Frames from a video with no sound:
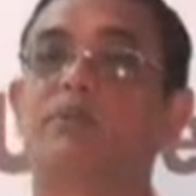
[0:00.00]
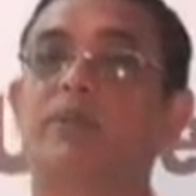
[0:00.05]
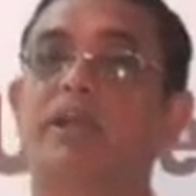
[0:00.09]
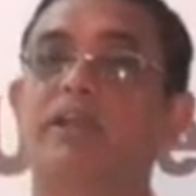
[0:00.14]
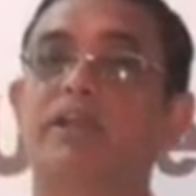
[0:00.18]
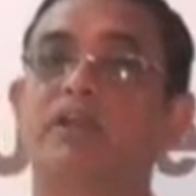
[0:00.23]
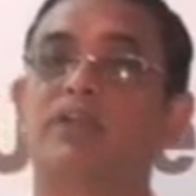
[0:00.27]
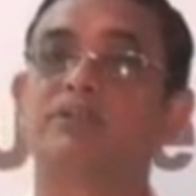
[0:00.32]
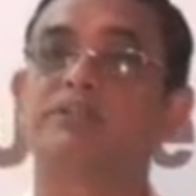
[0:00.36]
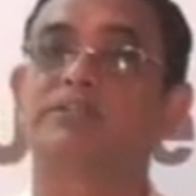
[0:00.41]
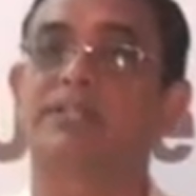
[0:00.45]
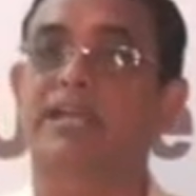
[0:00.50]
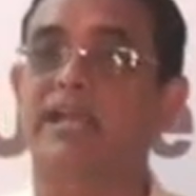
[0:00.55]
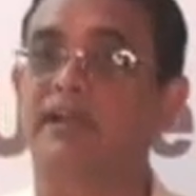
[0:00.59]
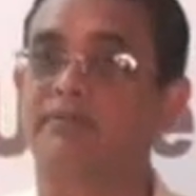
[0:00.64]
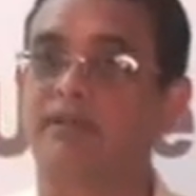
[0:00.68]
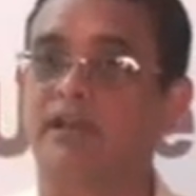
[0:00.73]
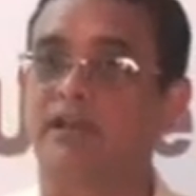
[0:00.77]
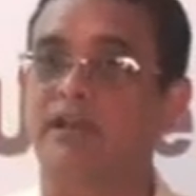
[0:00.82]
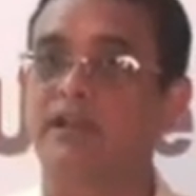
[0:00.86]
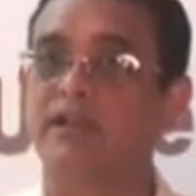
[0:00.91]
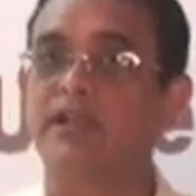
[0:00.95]
while on
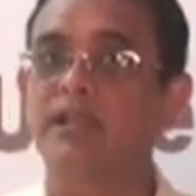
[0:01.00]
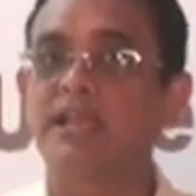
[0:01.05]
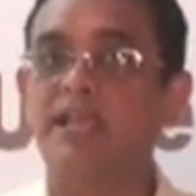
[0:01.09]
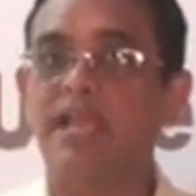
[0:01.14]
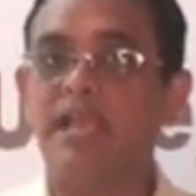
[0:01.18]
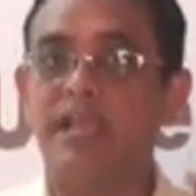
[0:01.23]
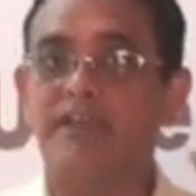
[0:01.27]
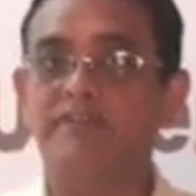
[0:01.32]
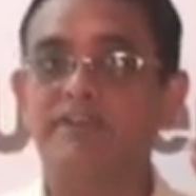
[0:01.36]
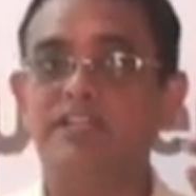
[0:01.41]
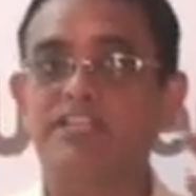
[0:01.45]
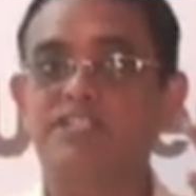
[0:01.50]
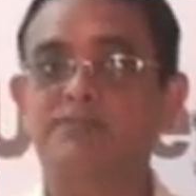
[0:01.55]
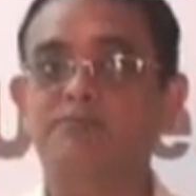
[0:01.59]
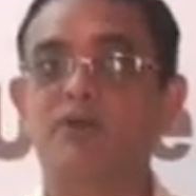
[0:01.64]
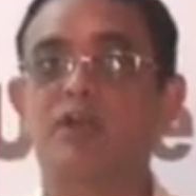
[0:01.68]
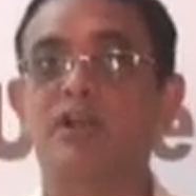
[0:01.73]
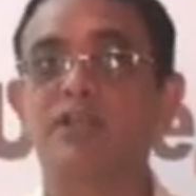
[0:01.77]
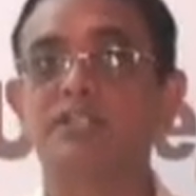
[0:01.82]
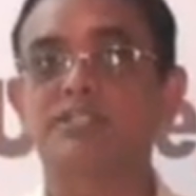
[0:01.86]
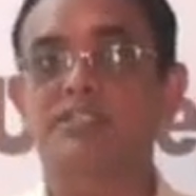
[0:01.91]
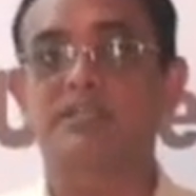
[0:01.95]
travel, every
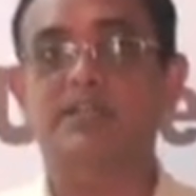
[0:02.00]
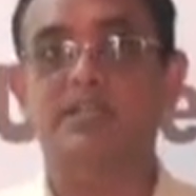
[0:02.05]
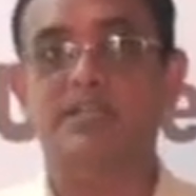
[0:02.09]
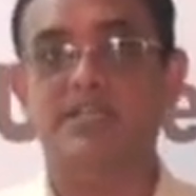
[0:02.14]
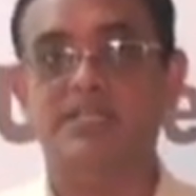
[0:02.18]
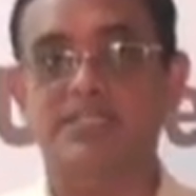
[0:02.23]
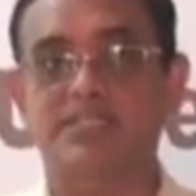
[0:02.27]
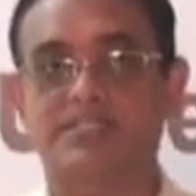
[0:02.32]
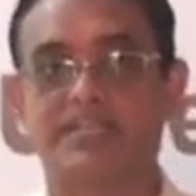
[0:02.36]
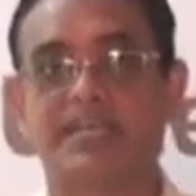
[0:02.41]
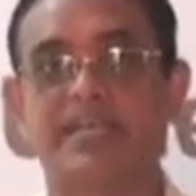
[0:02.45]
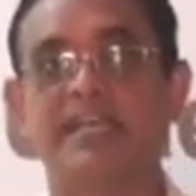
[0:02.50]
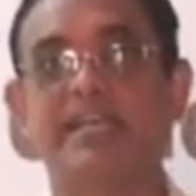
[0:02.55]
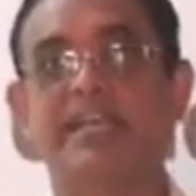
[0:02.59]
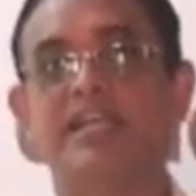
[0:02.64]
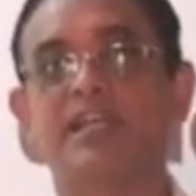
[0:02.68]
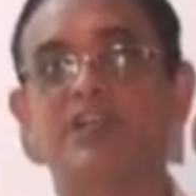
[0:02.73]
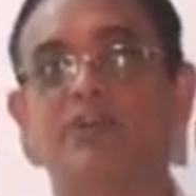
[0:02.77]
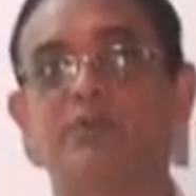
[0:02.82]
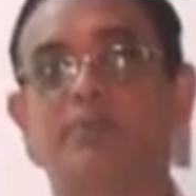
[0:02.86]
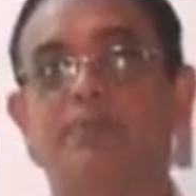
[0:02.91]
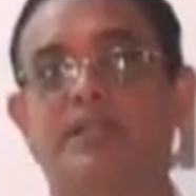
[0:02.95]
small jerk is
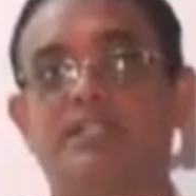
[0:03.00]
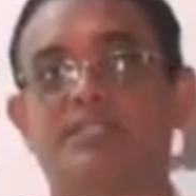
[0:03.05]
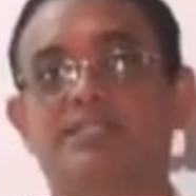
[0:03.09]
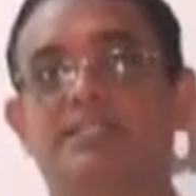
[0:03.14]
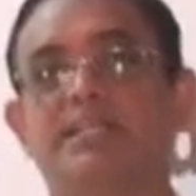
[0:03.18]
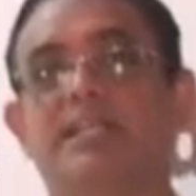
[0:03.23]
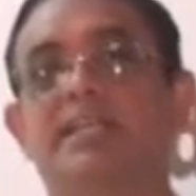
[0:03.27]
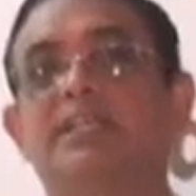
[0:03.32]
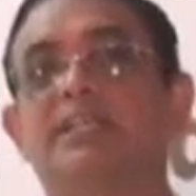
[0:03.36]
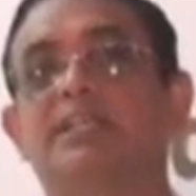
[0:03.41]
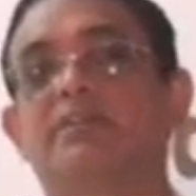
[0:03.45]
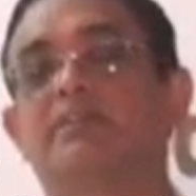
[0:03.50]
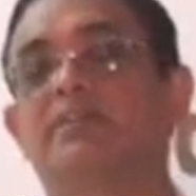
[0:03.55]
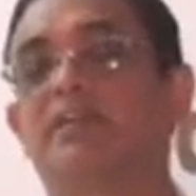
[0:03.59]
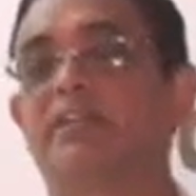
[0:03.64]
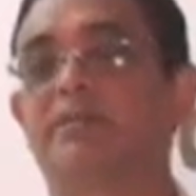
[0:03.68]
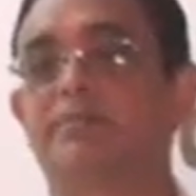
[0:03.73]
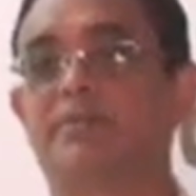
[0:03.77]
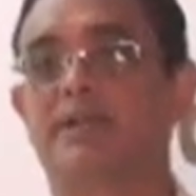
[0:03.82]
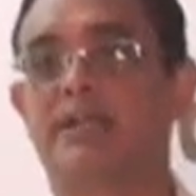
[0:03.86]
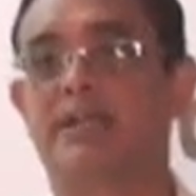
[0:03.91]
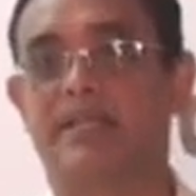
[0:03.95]
tending to press the
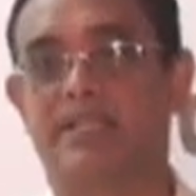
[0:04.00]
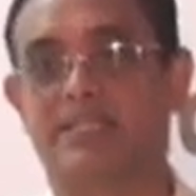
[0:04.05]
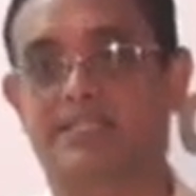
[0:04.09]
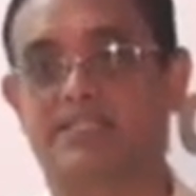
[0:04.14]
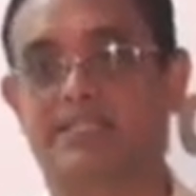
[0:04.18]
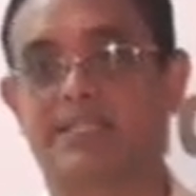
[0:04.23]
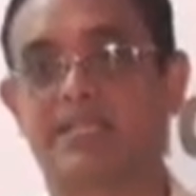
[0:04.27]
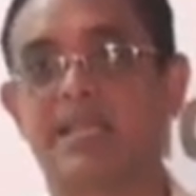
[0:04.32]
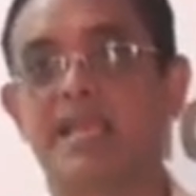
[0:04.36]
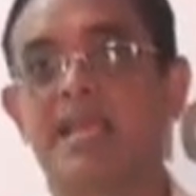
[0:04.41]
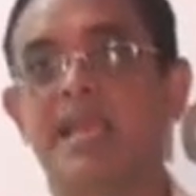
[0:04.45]
intervertebral disc,